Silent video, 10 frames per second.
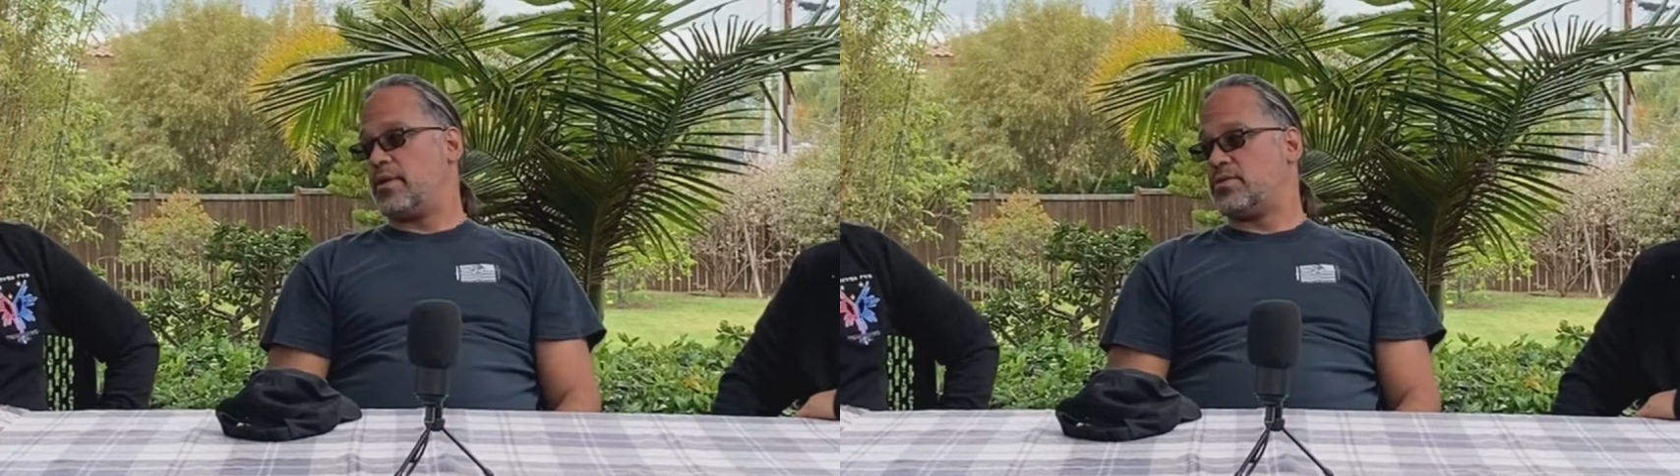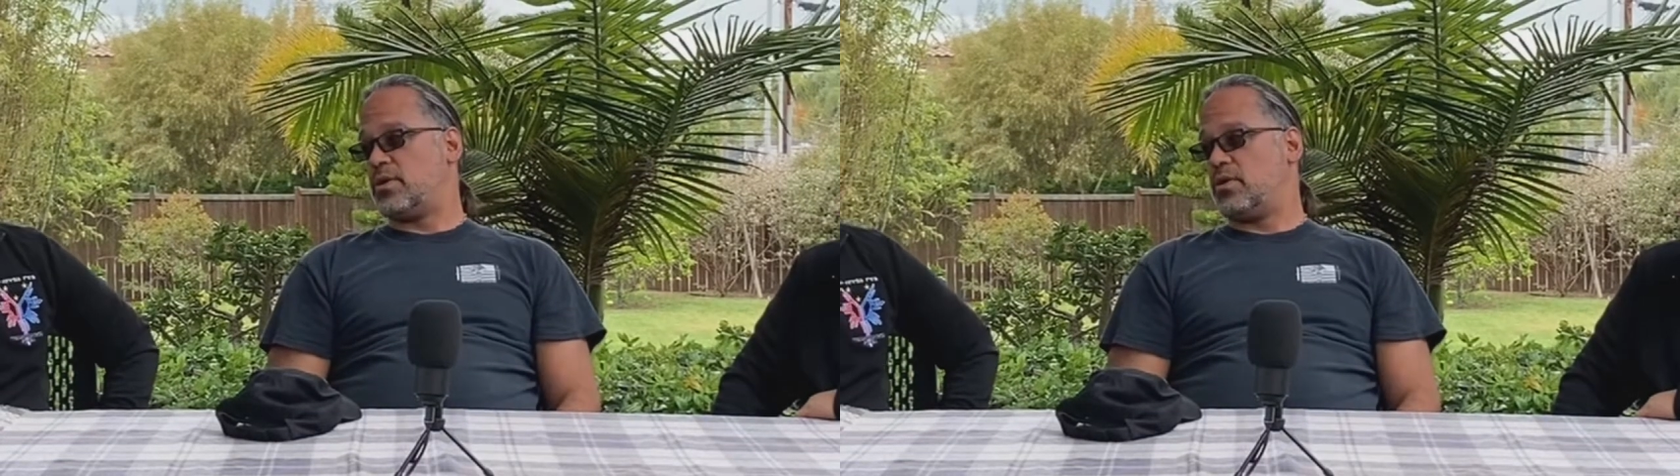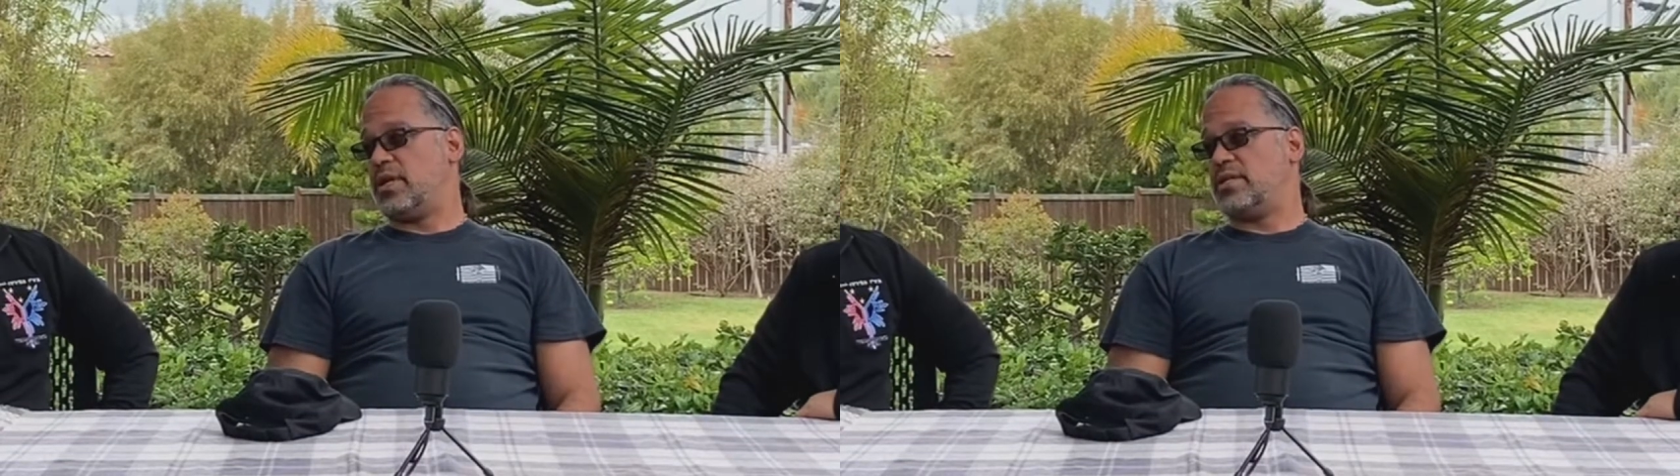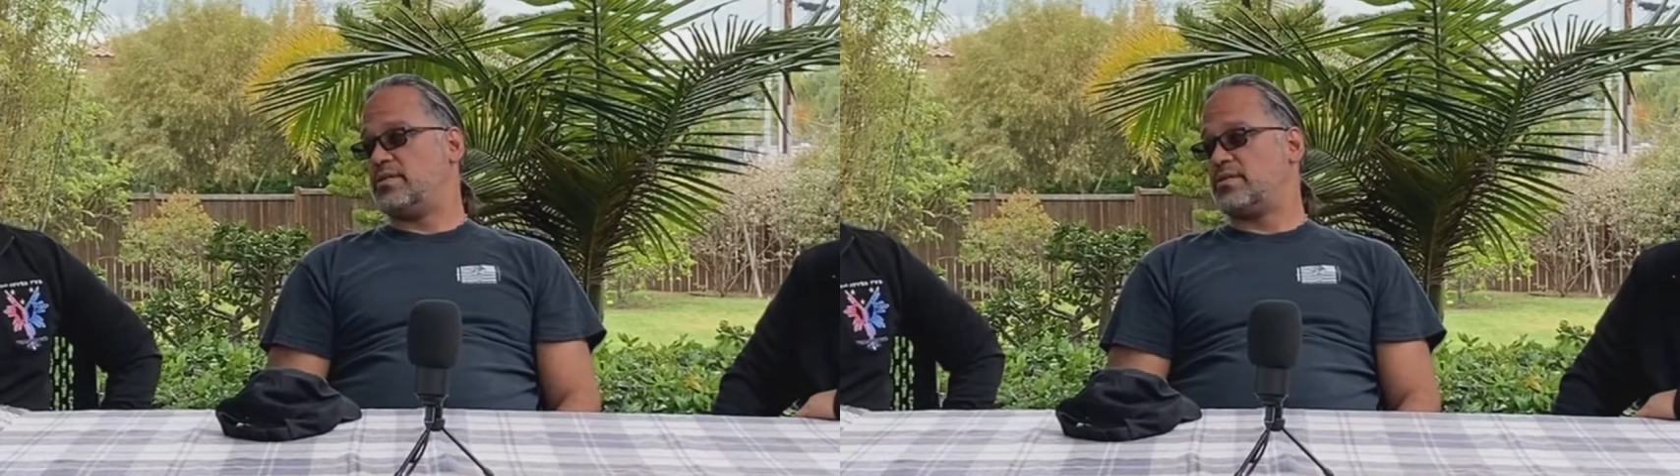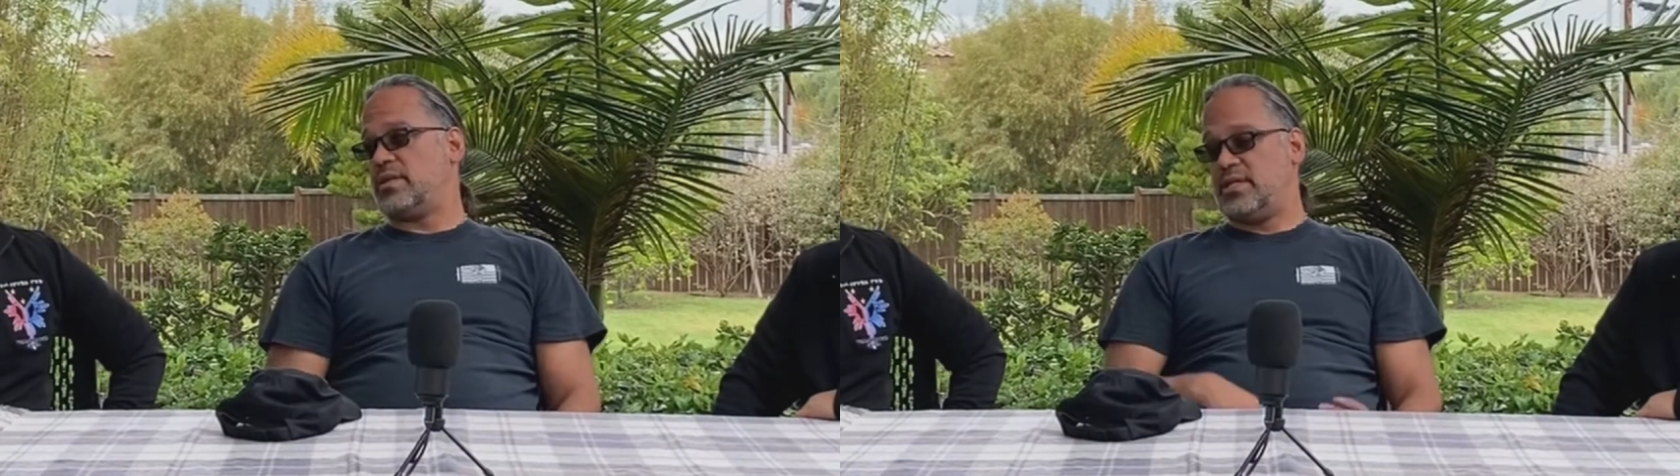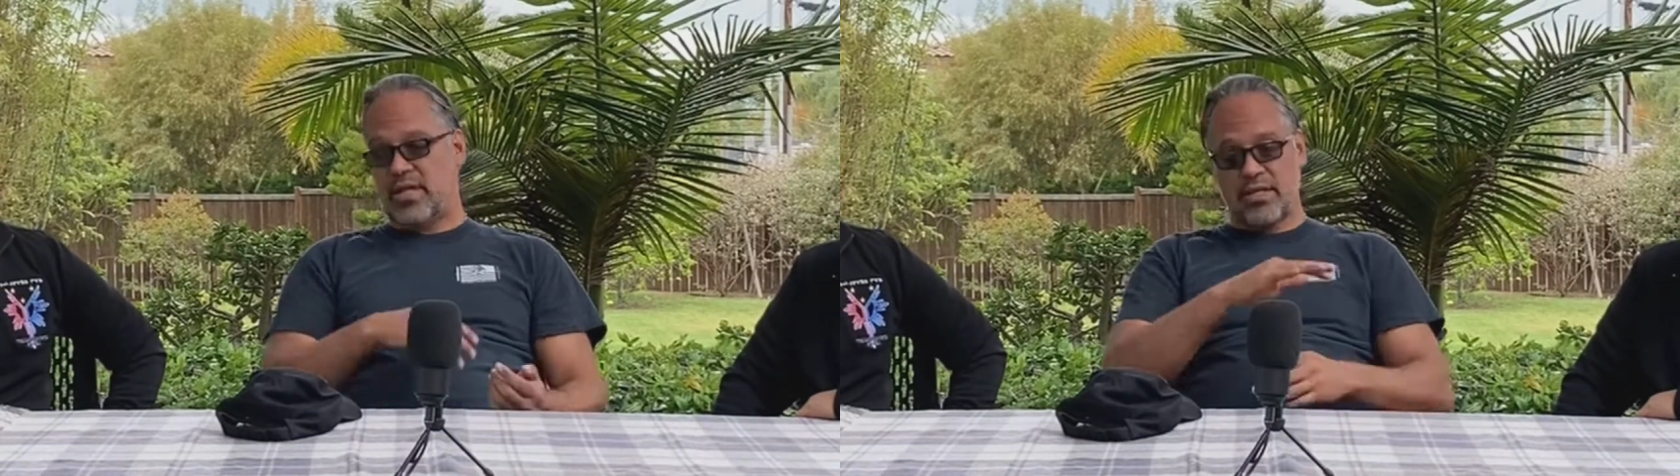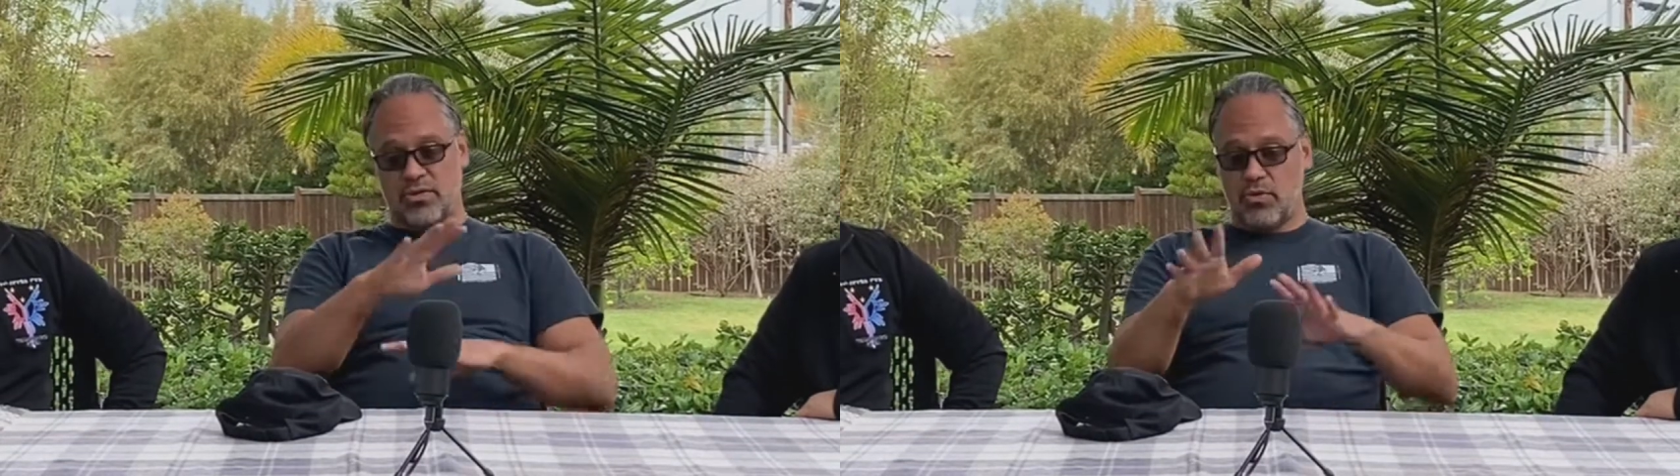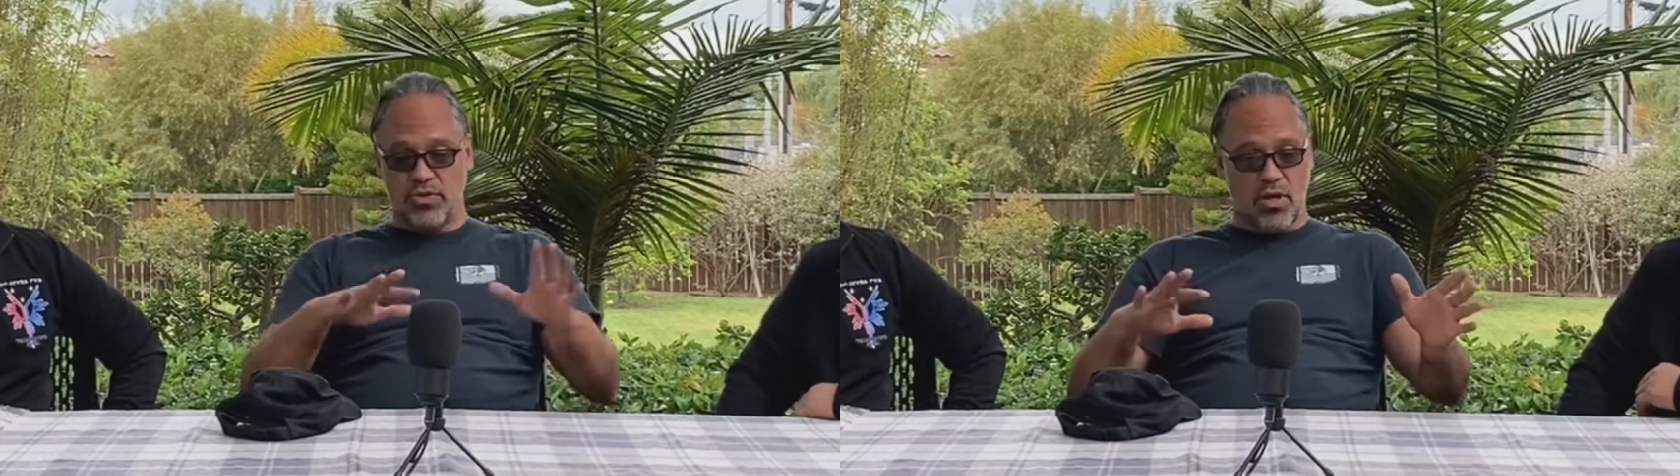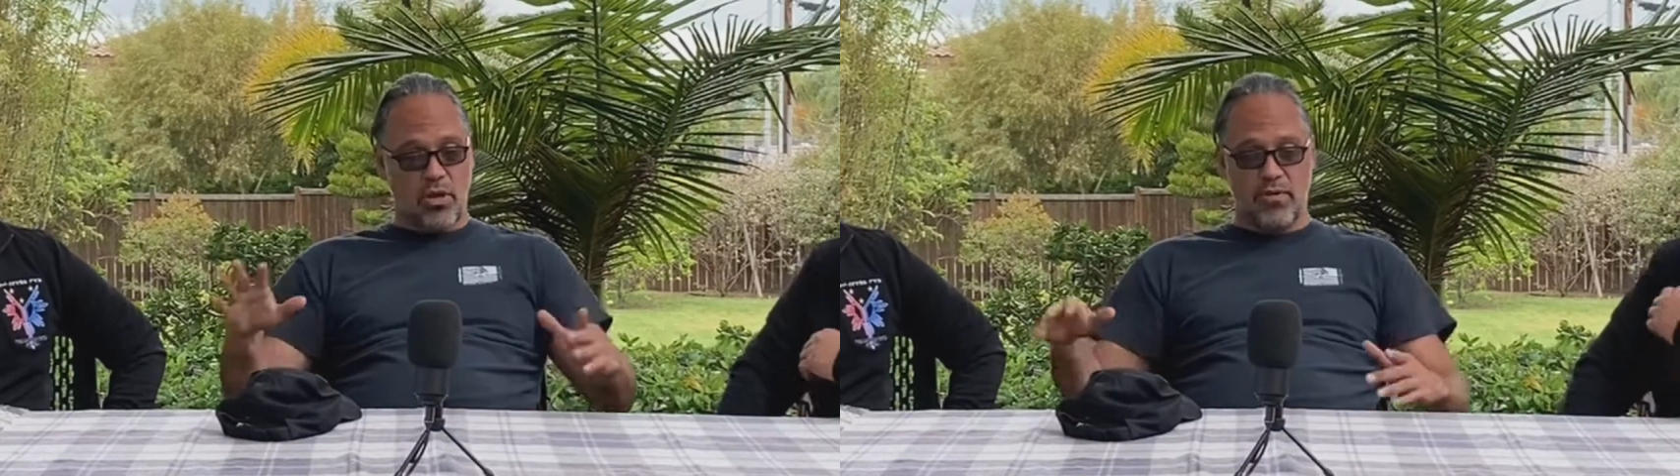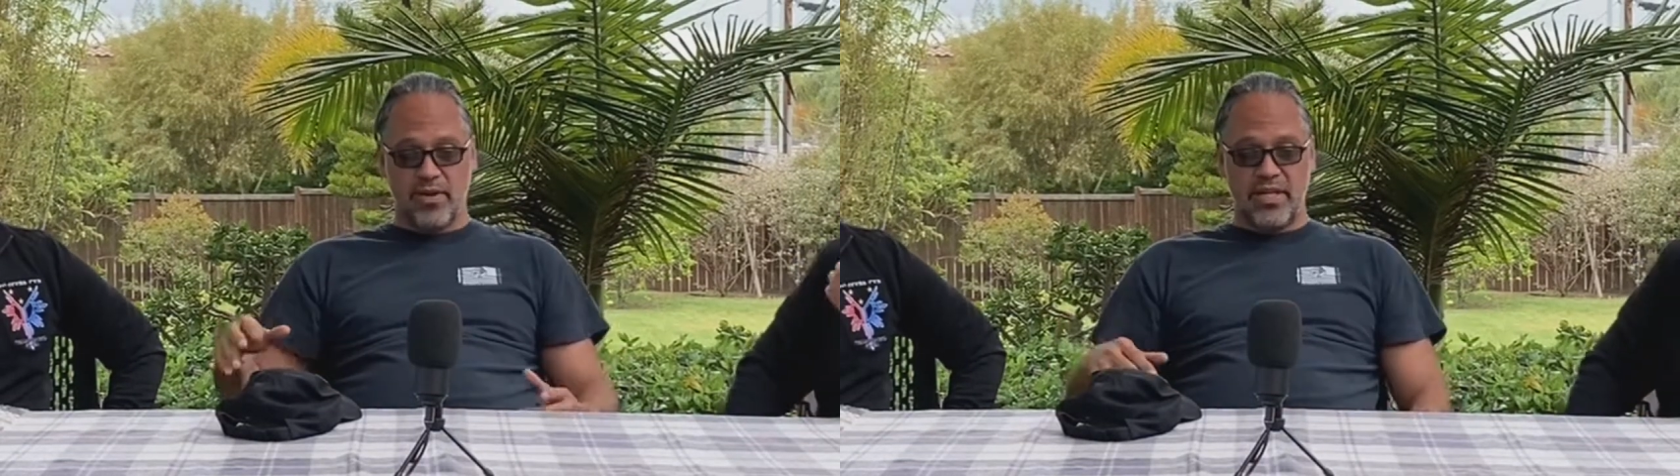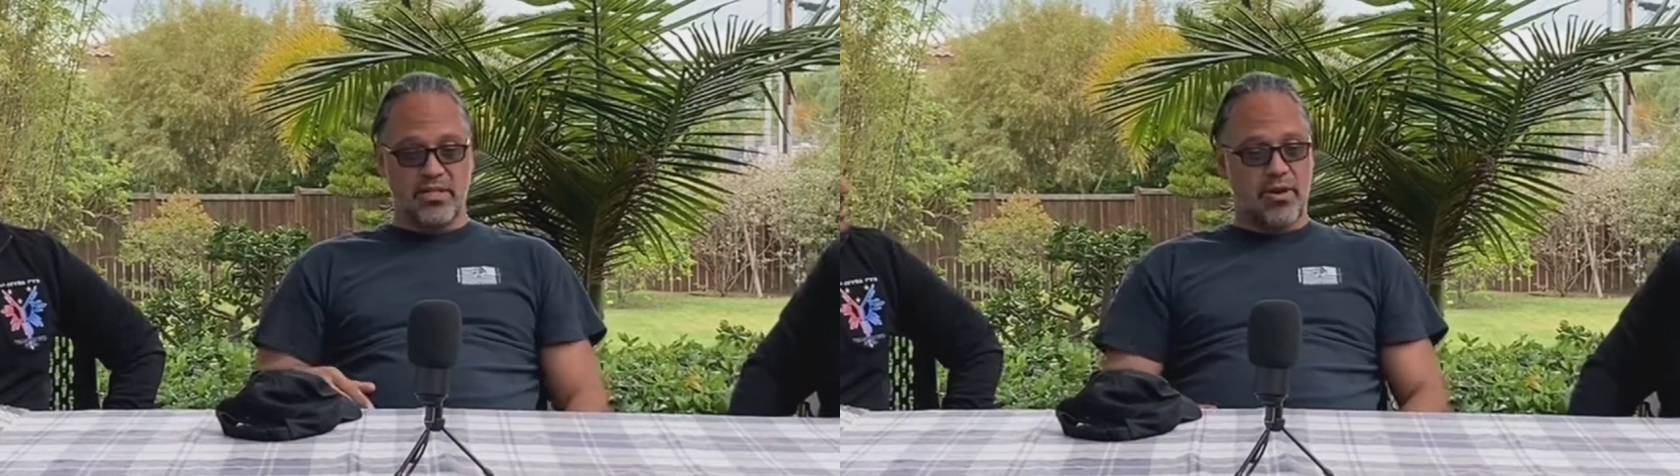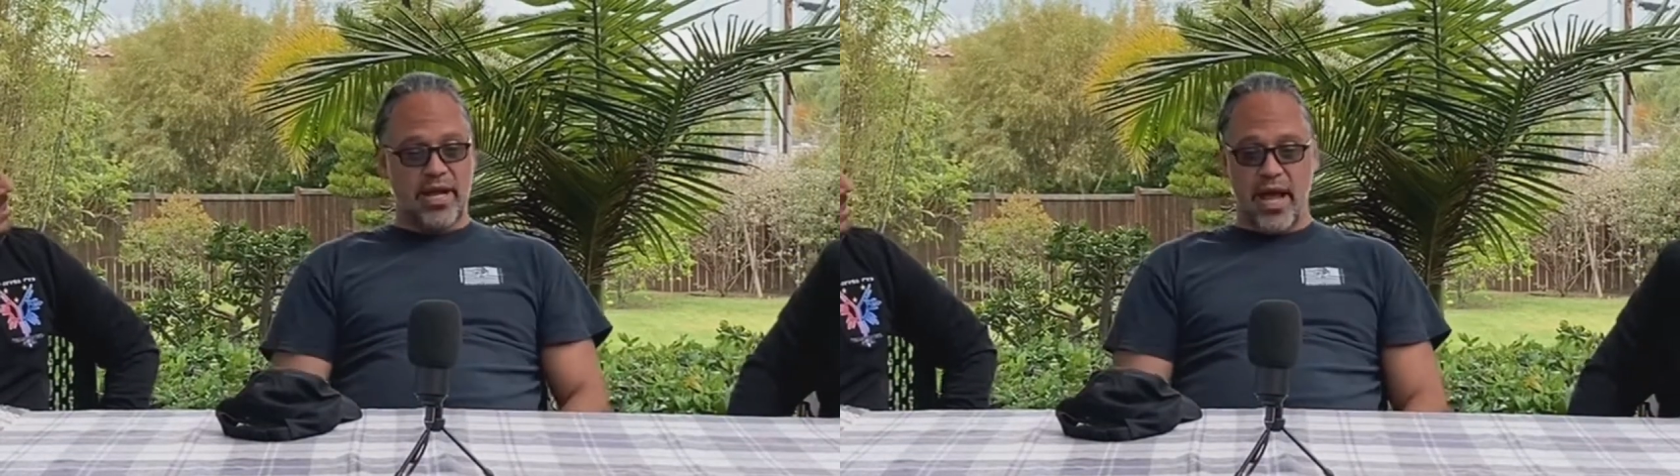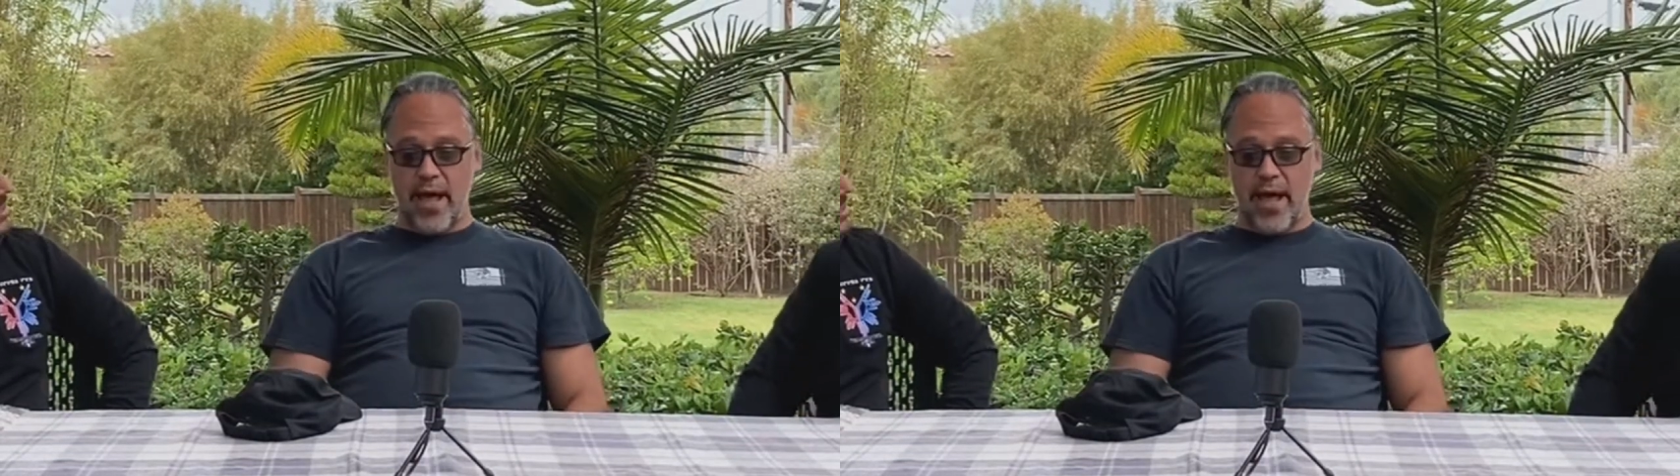So he's got schools all over. He's a great guy.